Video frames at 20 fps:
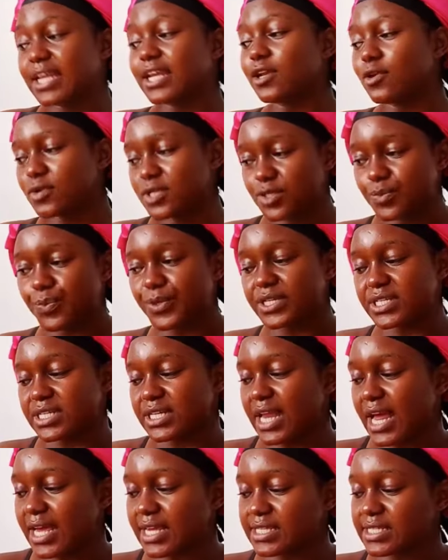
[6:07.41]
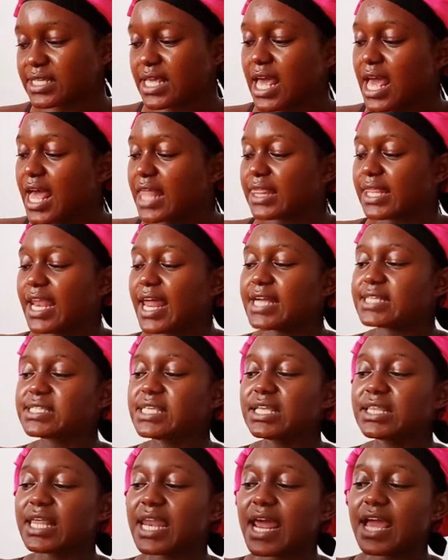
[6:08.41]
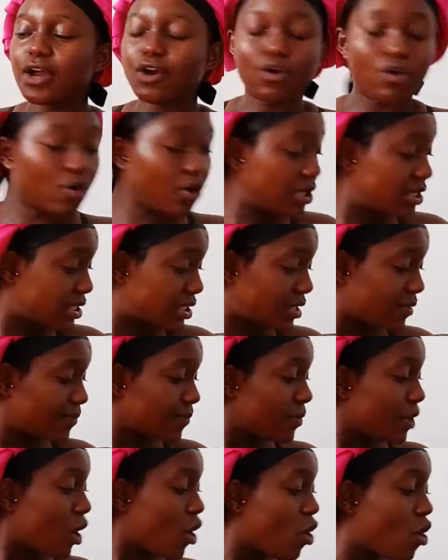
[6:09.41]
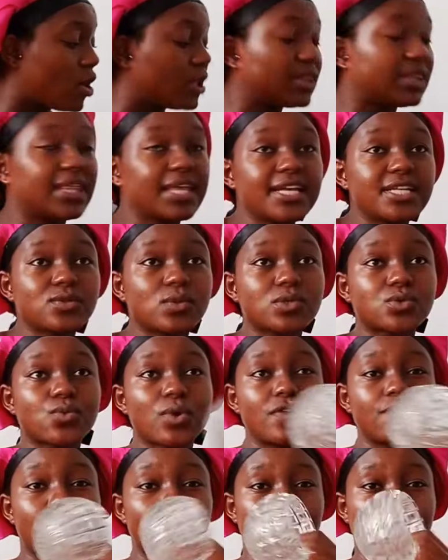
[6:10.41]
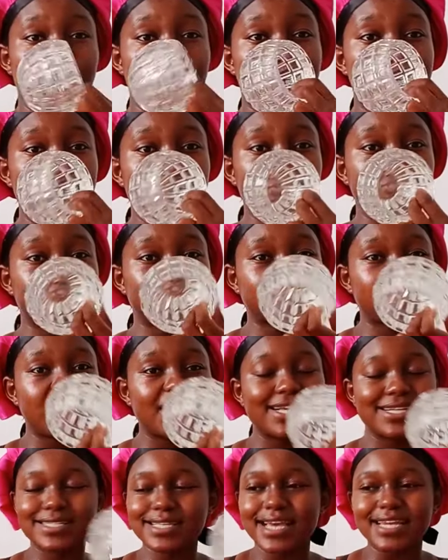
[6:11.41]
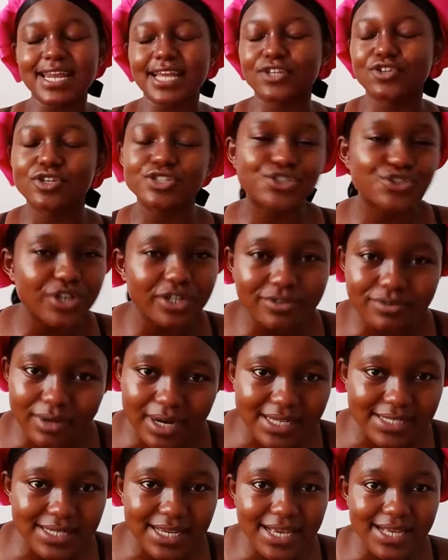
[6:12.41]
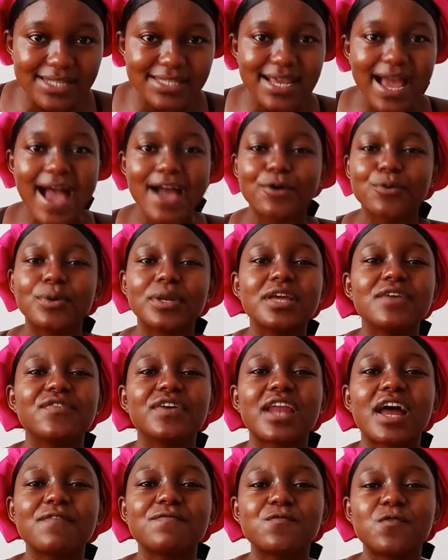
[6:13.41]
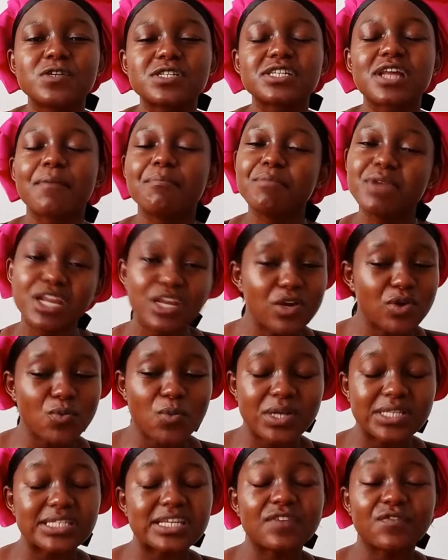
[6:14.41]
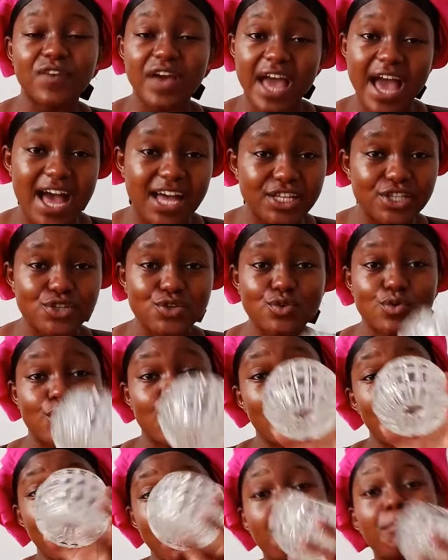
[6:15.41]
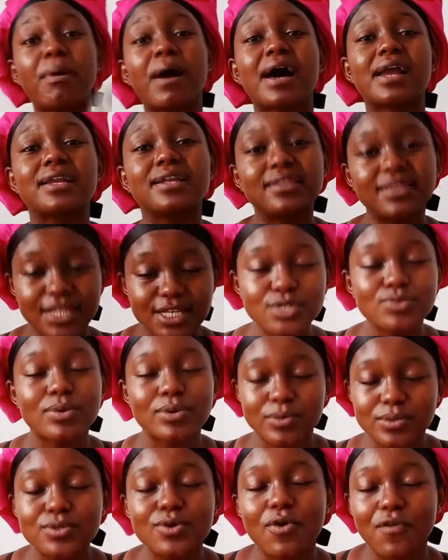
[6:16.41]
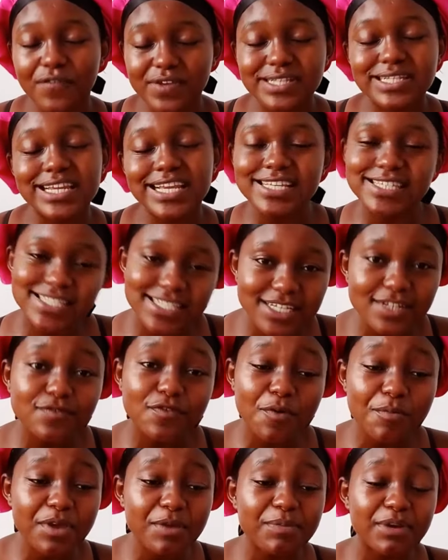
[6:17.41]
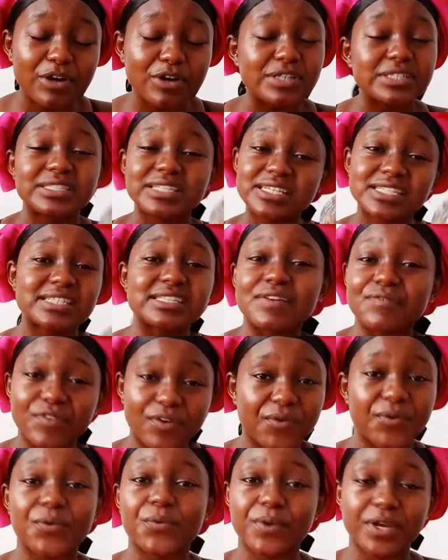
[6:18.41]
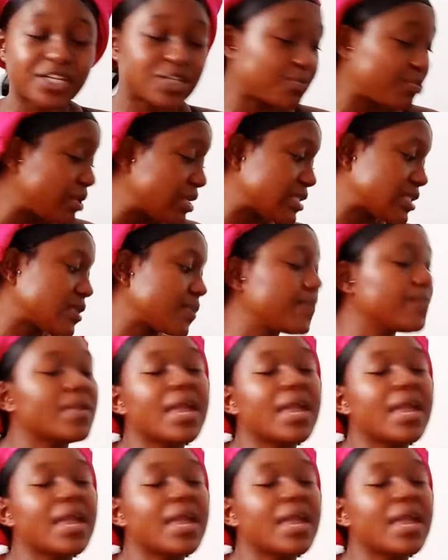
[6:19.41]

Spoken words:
It looks pretty nice. The next thing that I got, oh, this was going for 400 shillings and I don't regret it. I could even have gotten a million ones if I had to, but this one was obviously a steal for me because this is a very great piece.